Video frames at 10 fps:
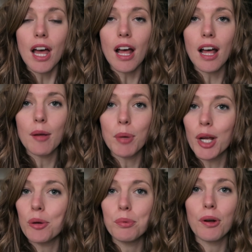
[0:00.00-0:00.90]
I
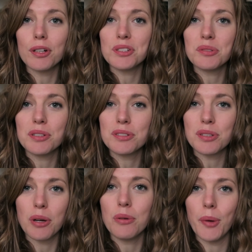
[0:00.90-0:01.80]
hope you all are doing
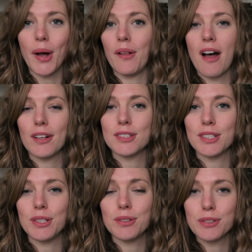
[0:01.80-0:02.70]
so well. I'll see you